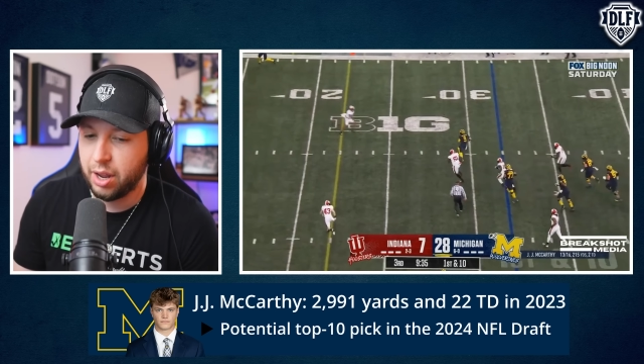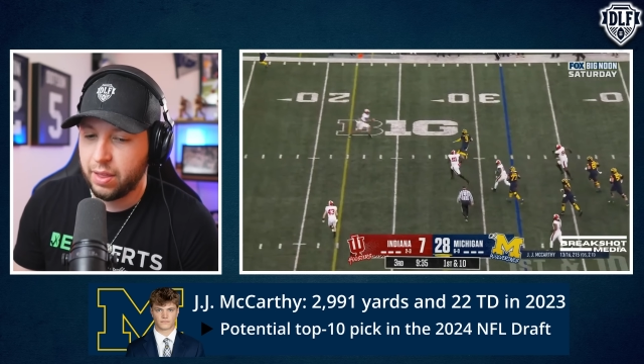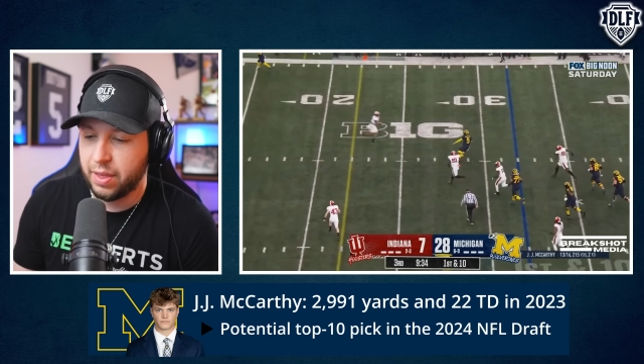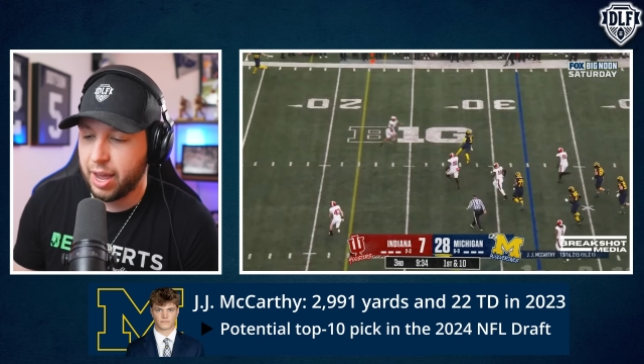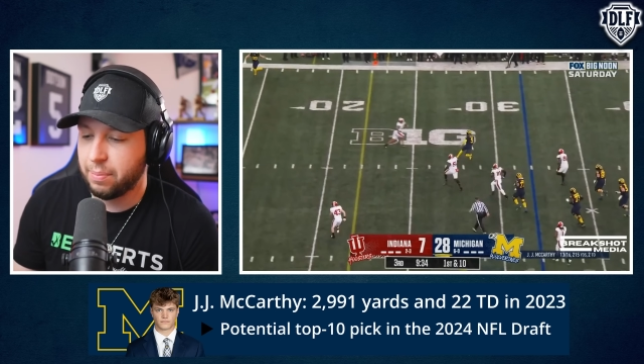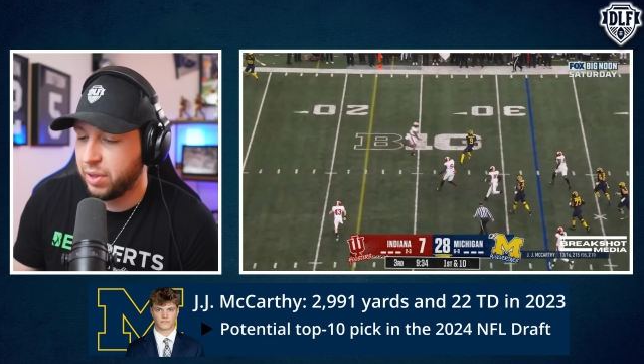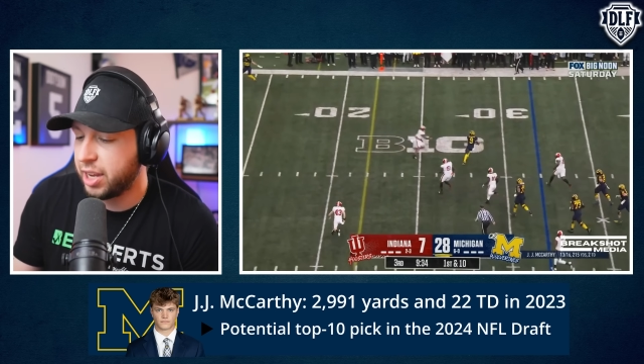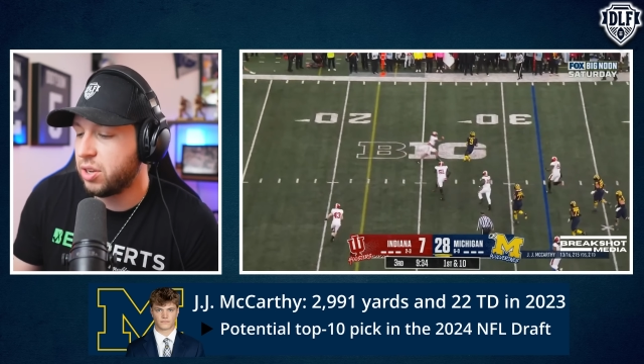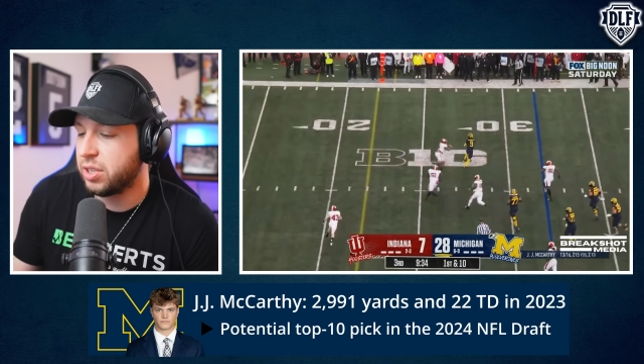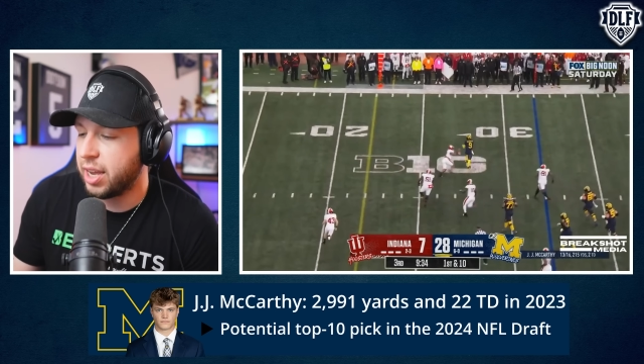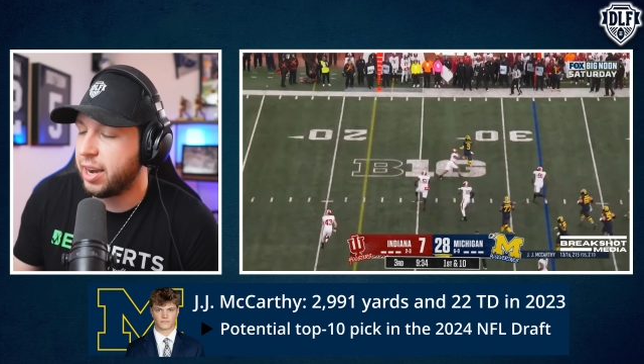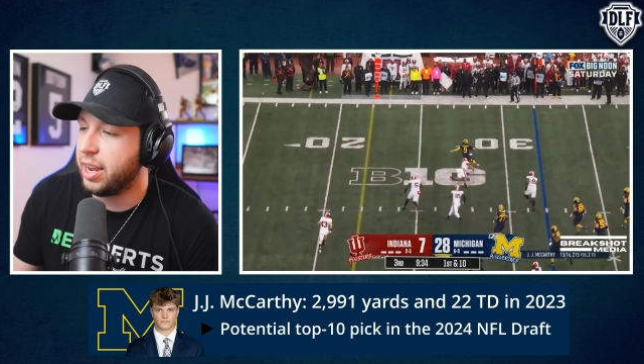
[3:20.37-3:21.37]
that, like you
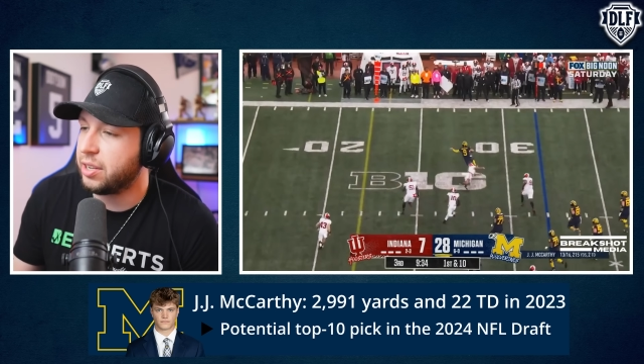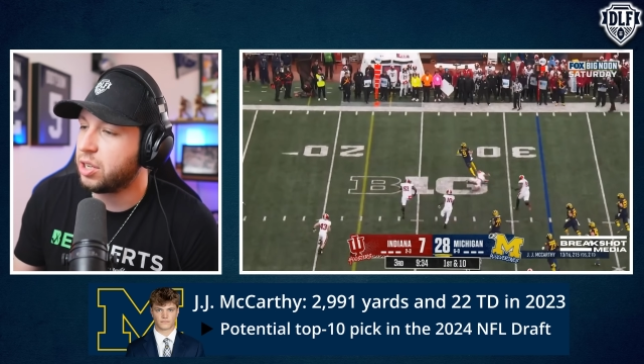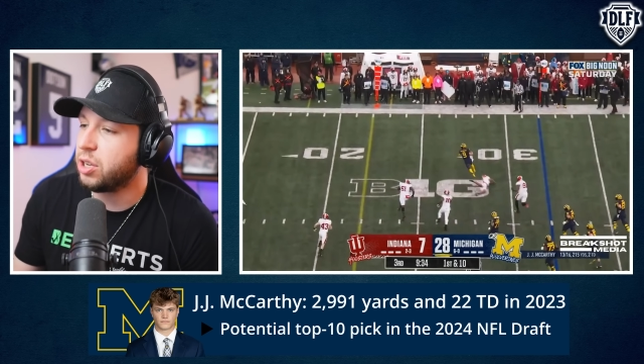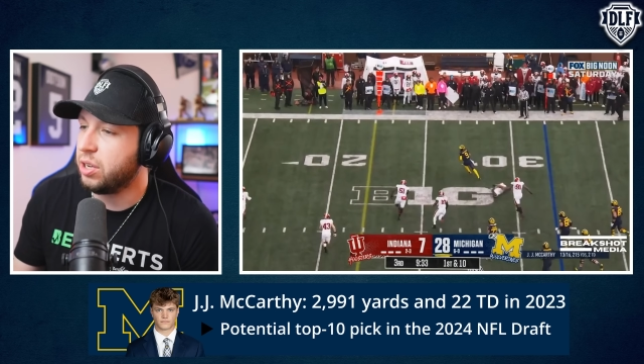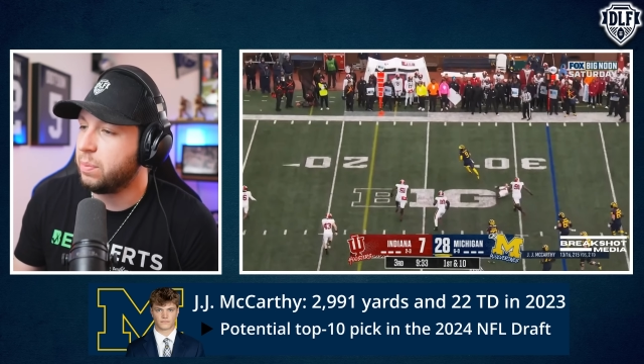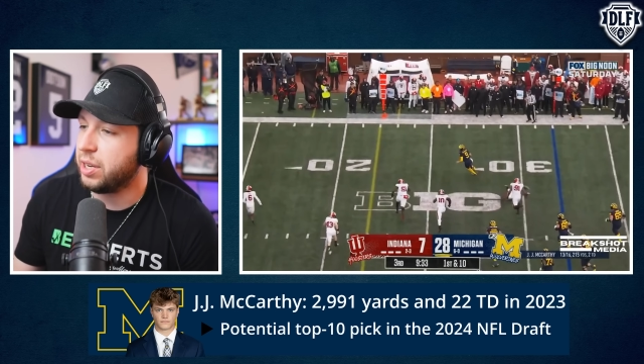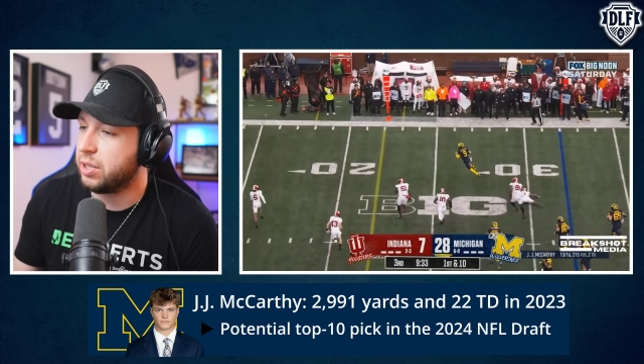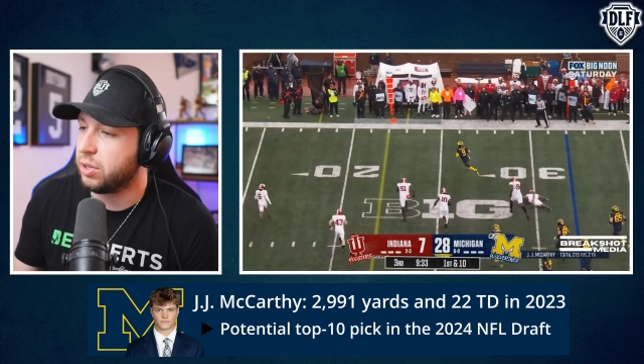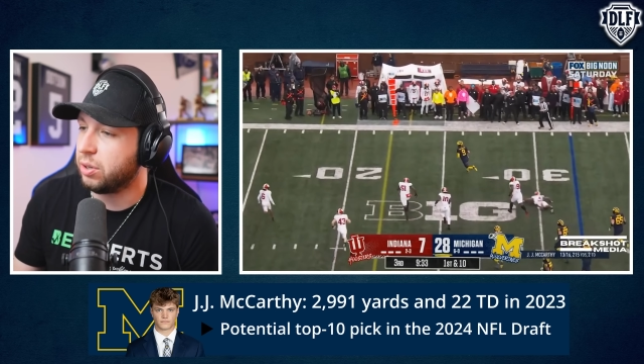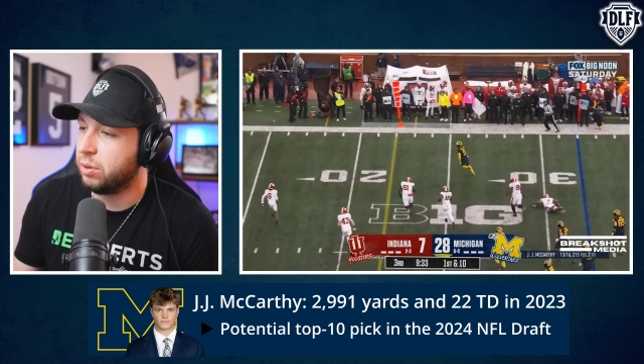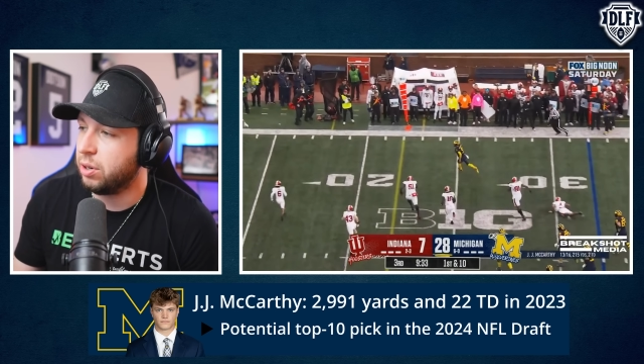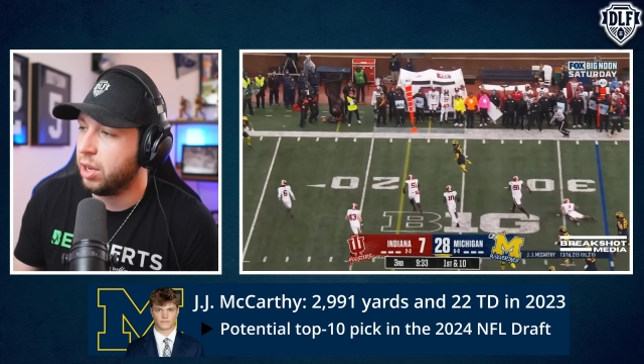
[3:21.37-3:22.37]
said, is a
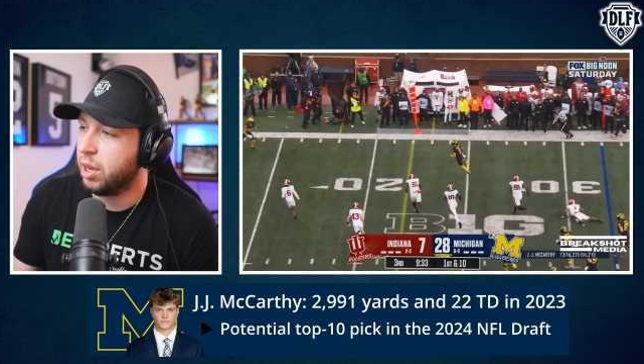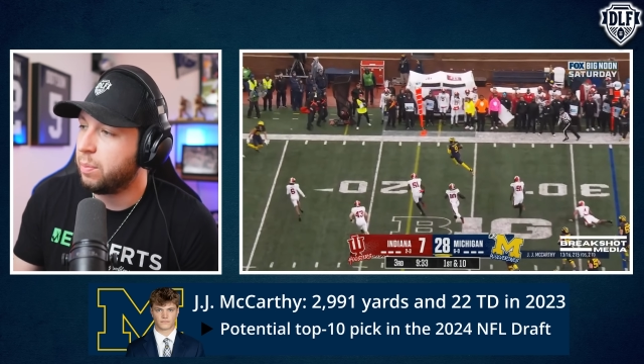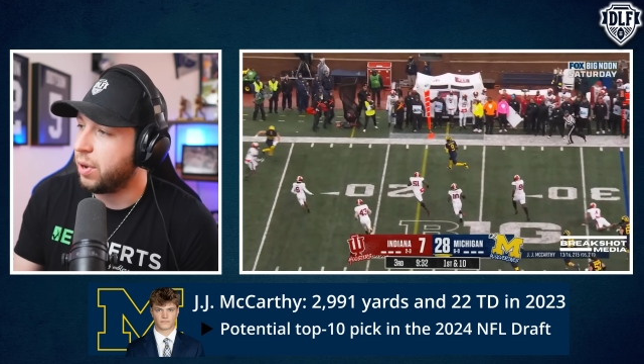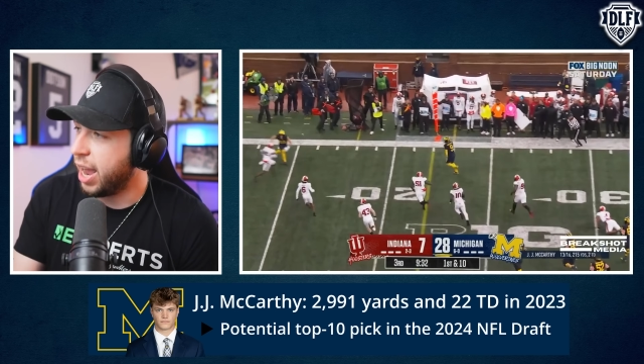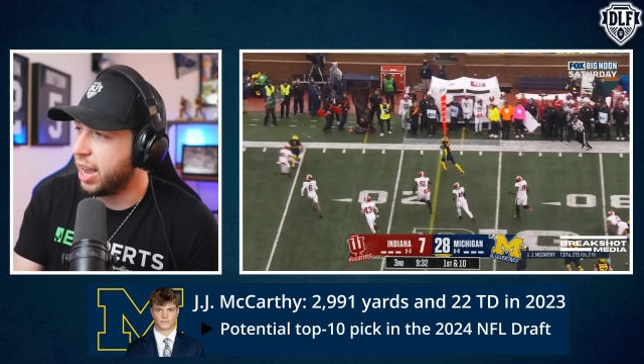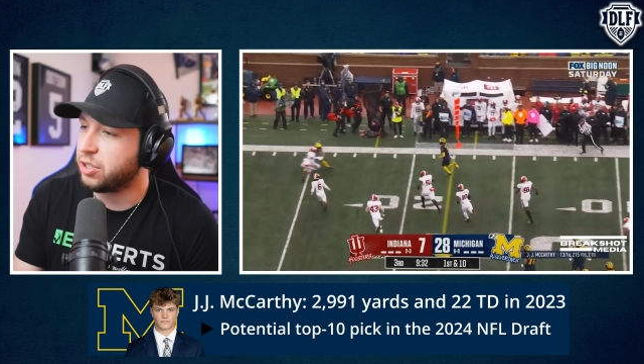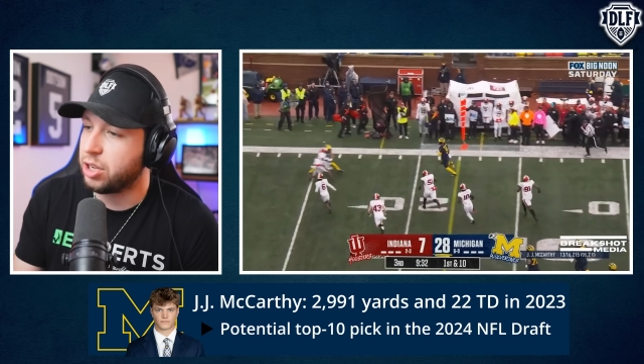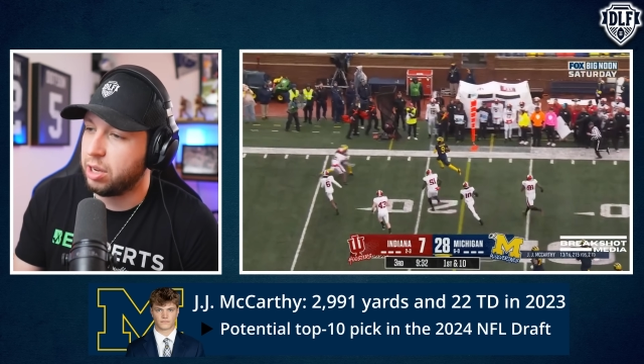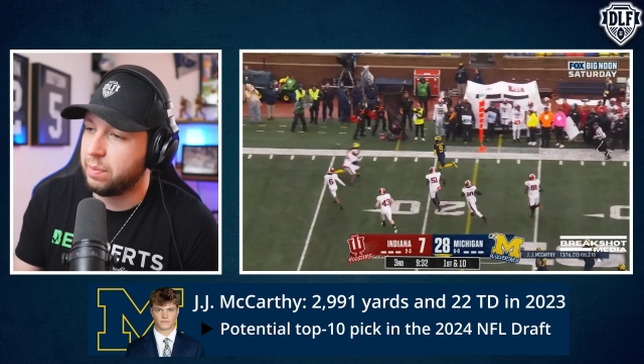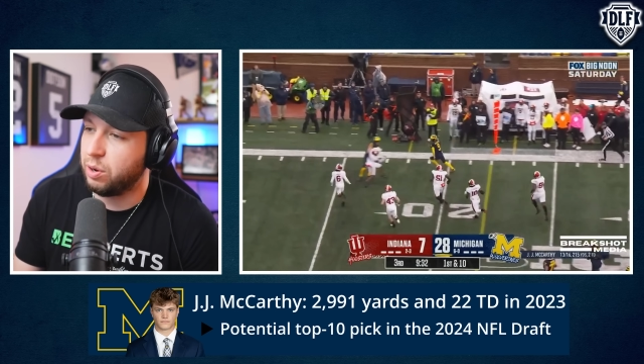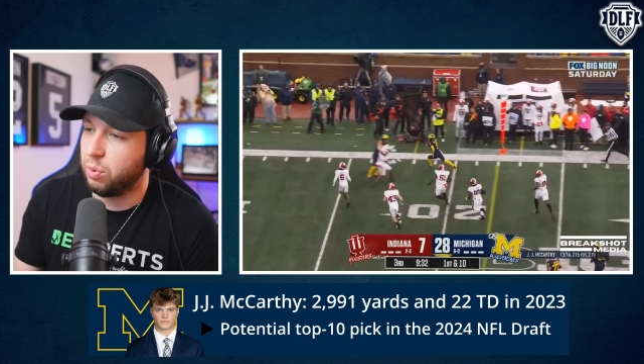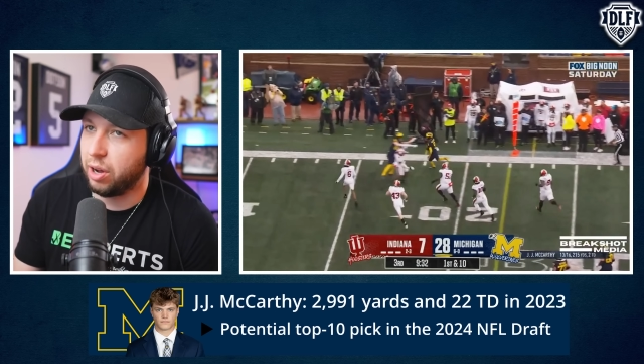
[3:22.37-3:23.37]
QB2, but has
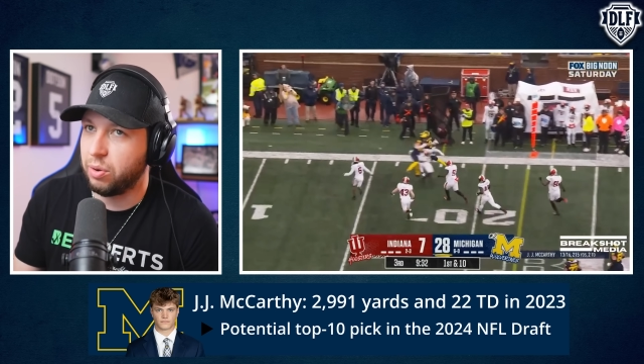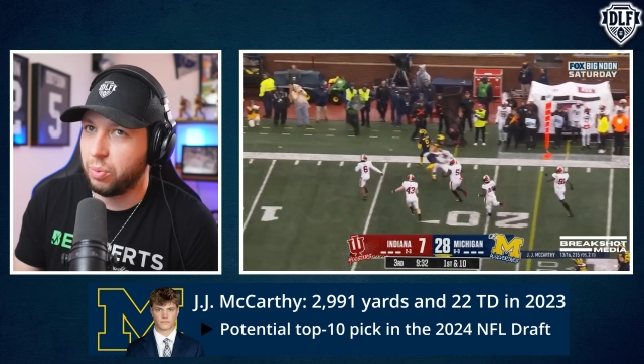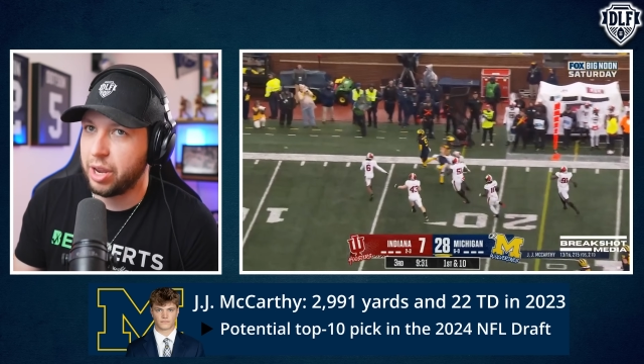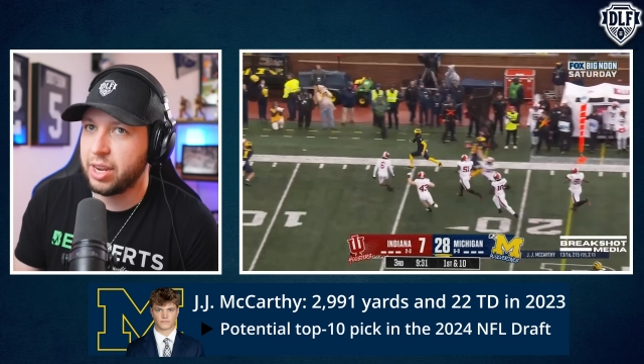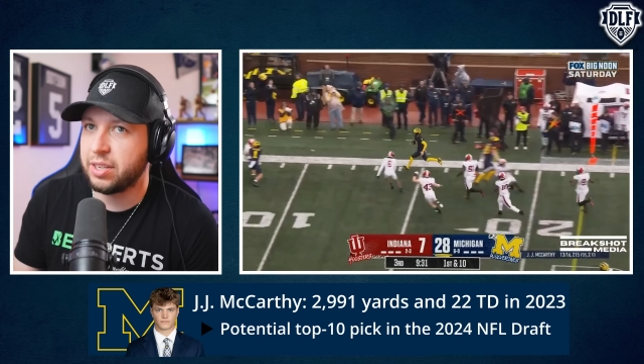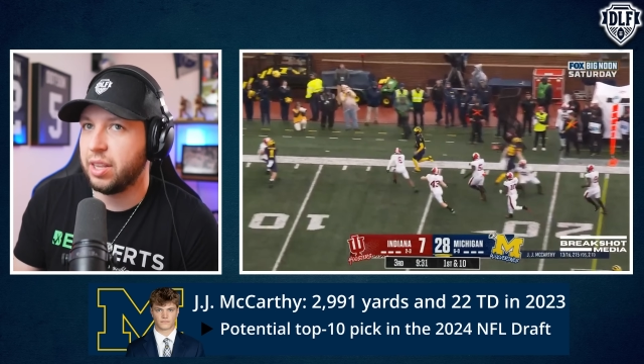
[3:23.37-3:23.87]
QB1 weeks.